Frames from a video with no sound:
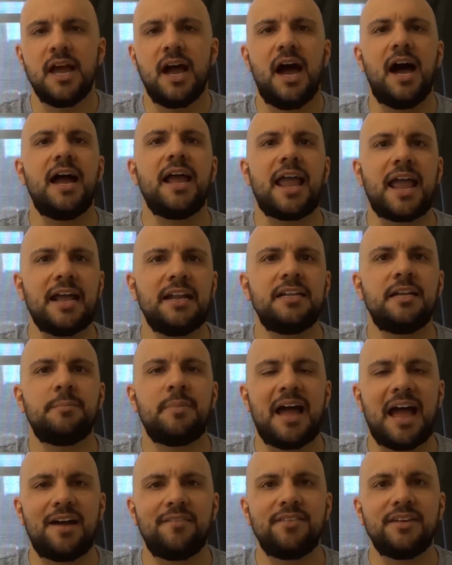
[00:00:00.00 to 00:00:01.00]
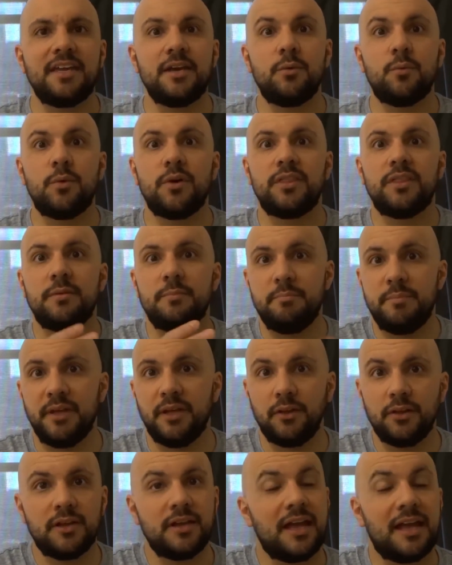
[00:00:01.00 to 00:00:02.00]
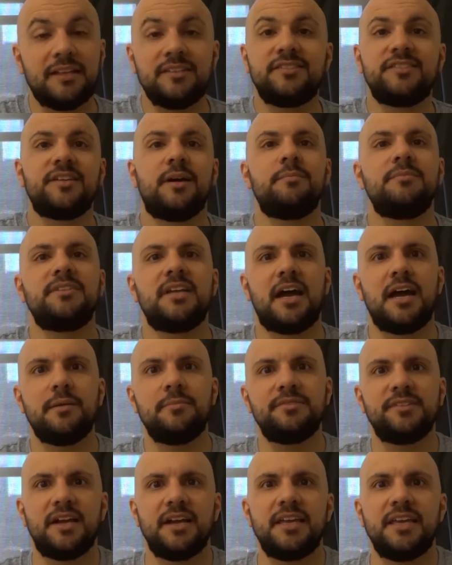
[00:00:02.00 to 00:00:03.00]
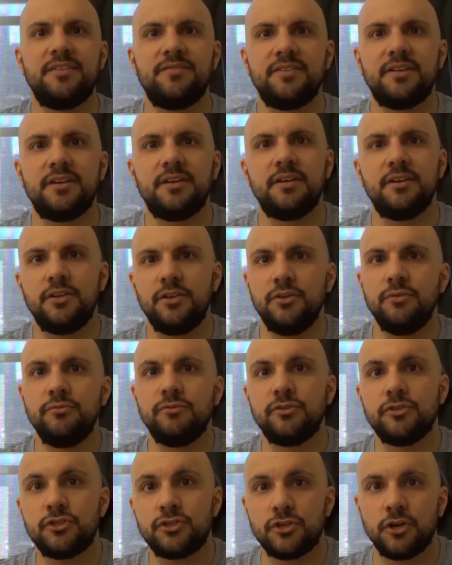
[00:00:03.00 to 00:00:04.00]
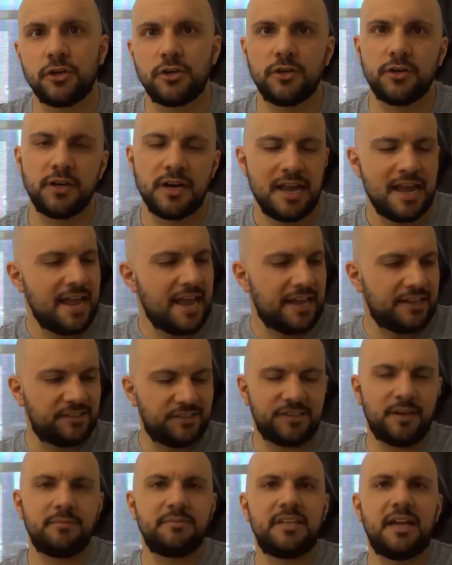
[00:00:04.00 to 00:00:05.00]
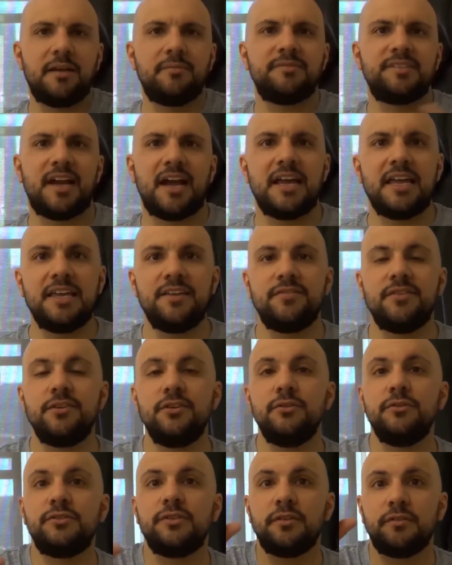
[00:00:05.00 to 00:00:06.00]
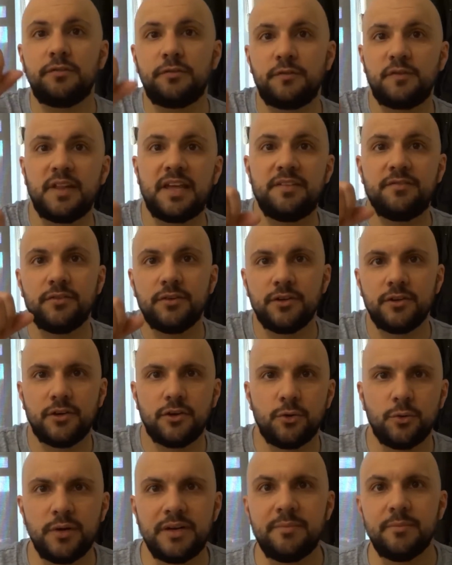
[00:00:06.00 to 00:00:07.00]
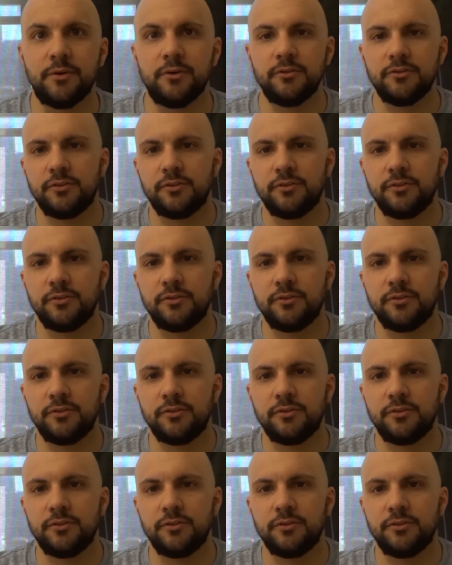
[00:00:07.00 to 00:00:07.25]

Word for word: I end up having it with milk, and sometimes I even use sugar, and sometimes I even use flavored creamer.